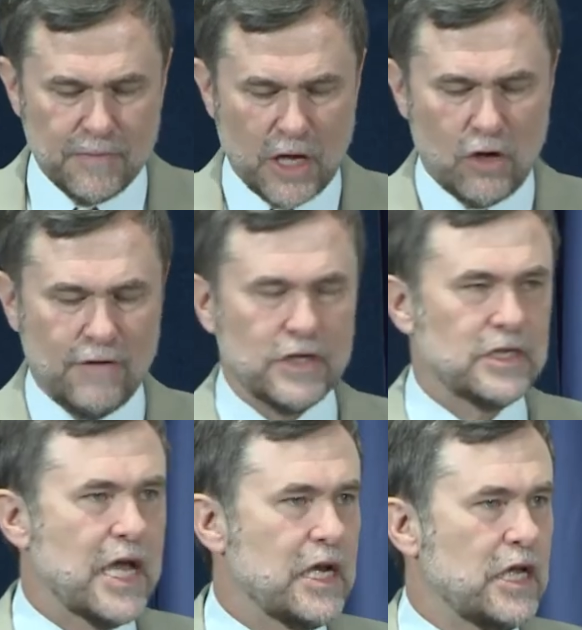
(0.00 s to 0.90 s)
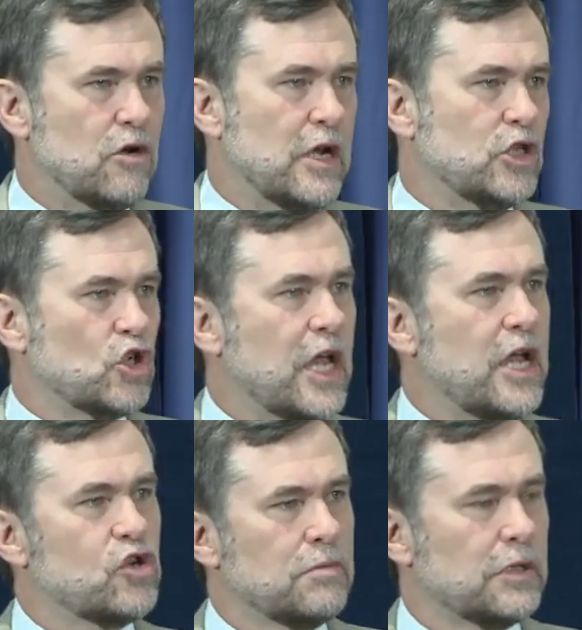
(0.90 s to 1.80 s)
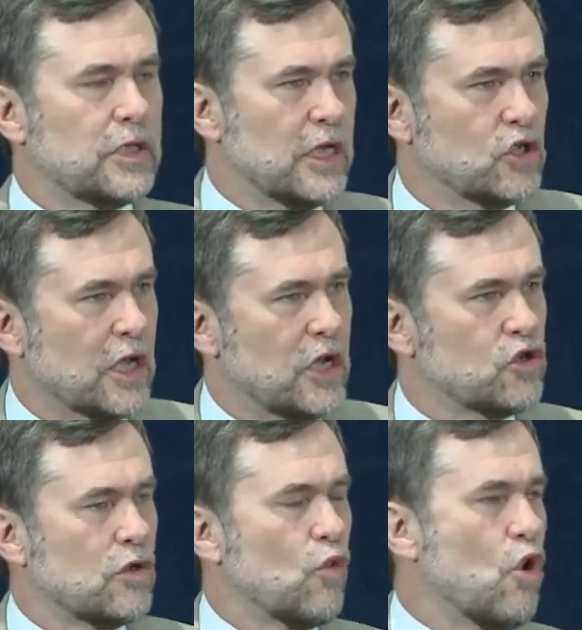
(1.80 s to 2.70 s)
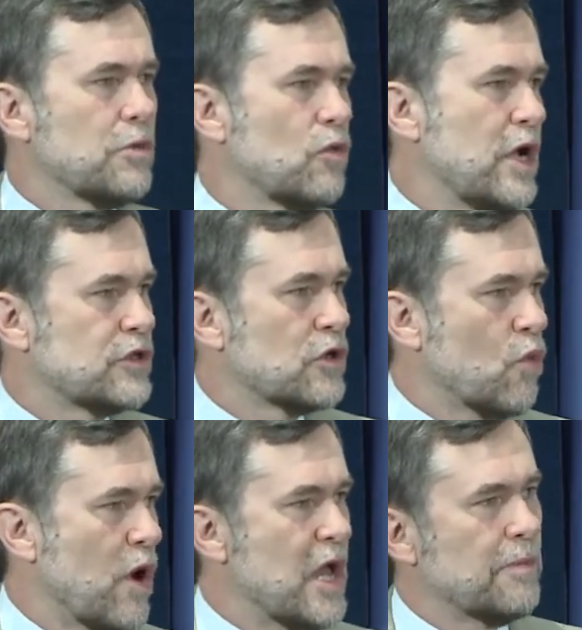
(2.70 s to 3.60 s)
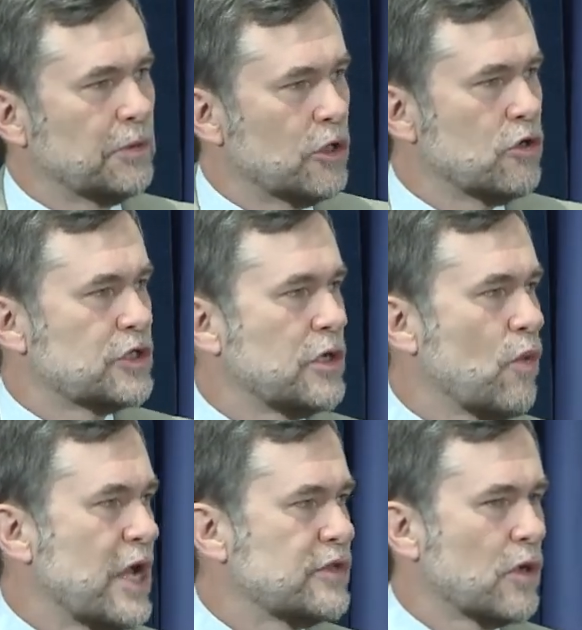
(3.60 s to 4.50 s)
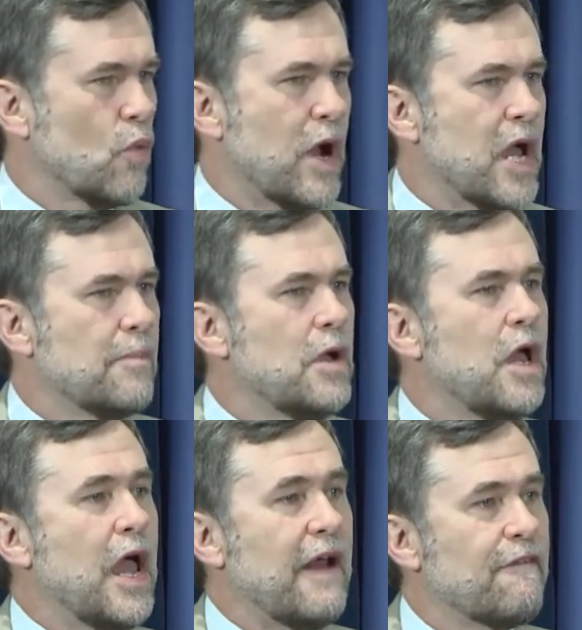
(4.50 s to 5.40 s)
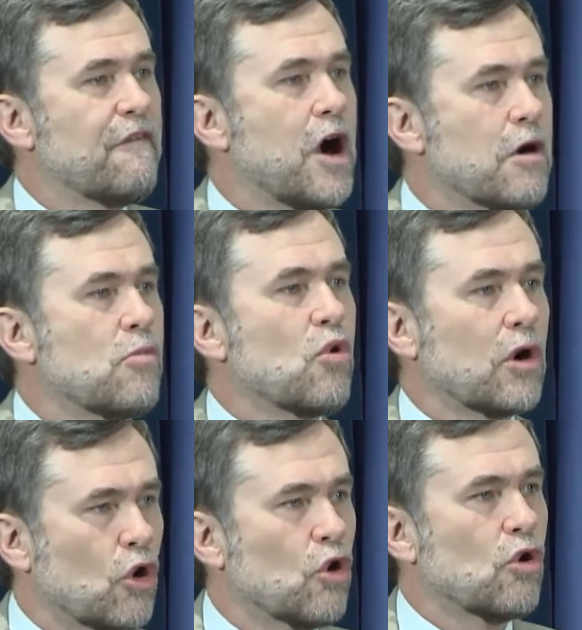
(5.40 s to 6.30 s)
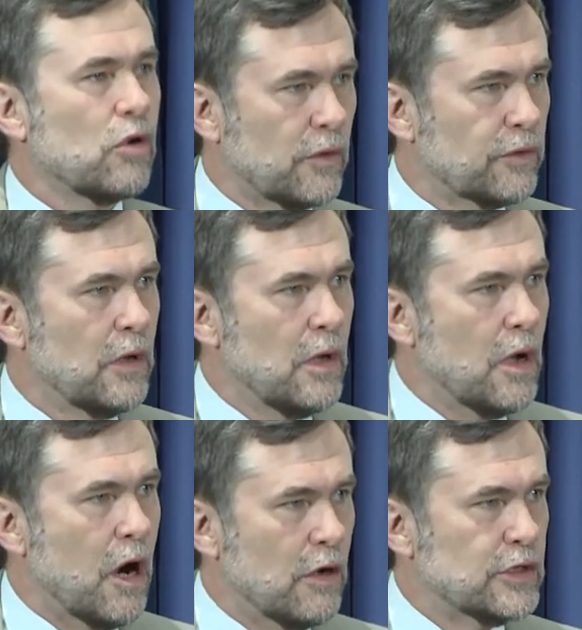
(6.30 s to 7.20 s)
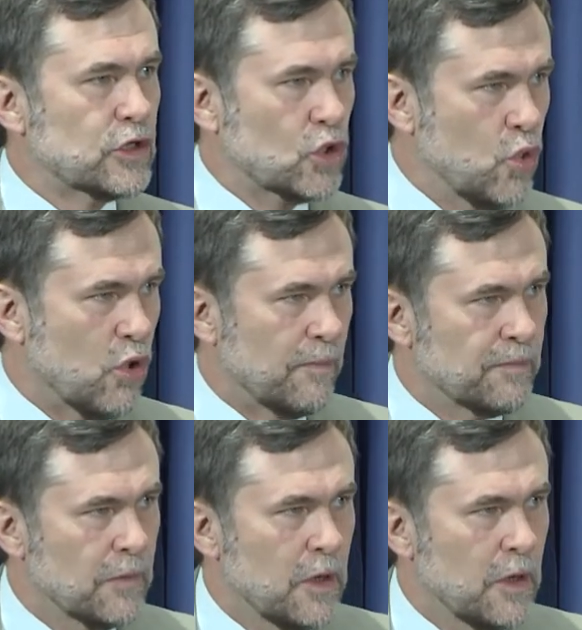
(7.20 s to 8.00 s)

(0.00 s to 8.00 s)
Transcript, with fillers: I don't have any data here in education, but the education enrollment rates are way up, literacy rates are way up, and far more girls are in school.